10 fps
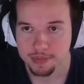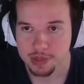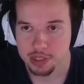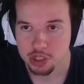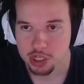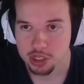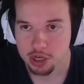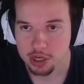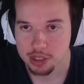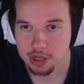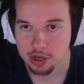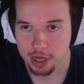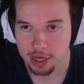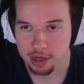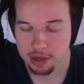since it's just cards in your
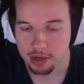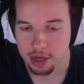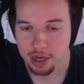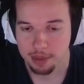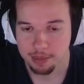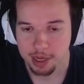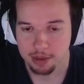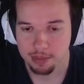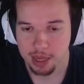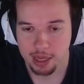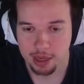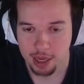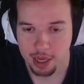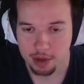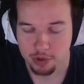hand, it can make
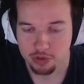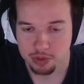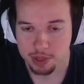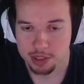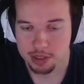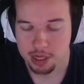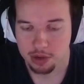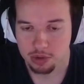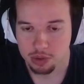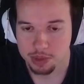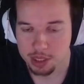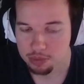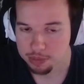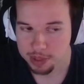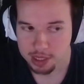a ritual monster that normally
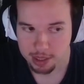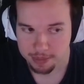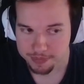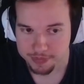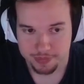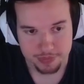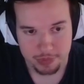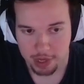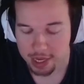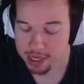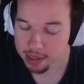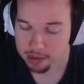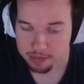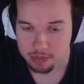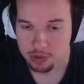would be 8
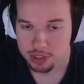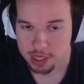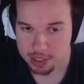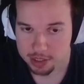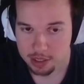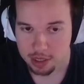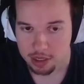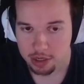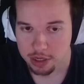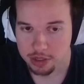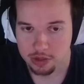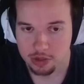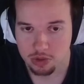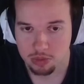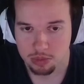or 6. You can just use
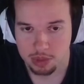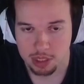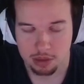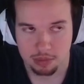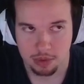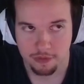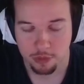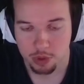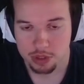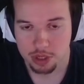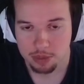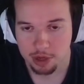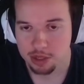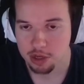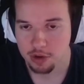a normal 4-star
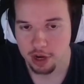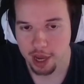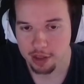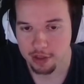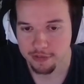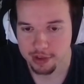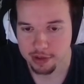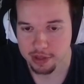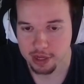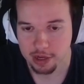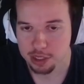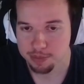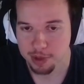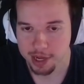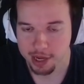monster you already had on the field, and then you can
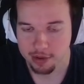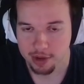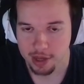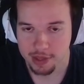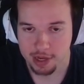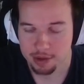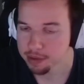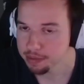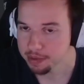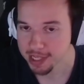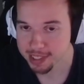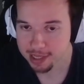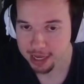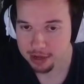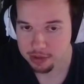just bring it out, and then it's
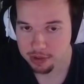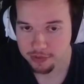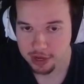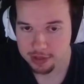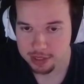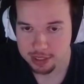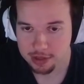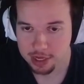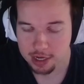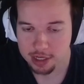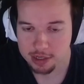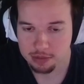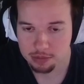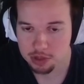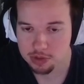still out. The effect is still there. It
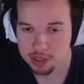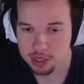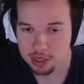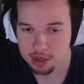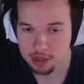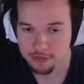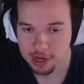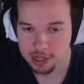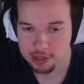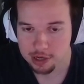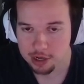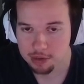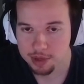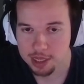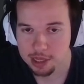doesn't reduce the effect on the
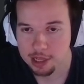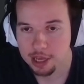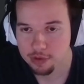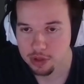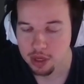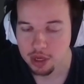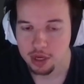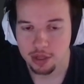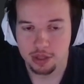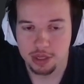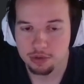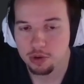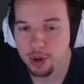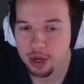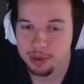card, but the level, the
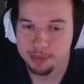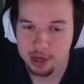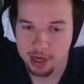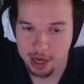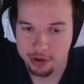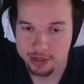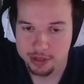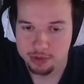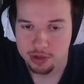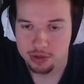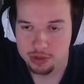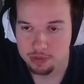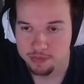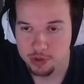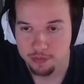requirement to put it out is reduced.
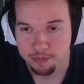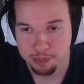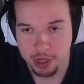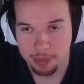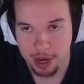So, pretty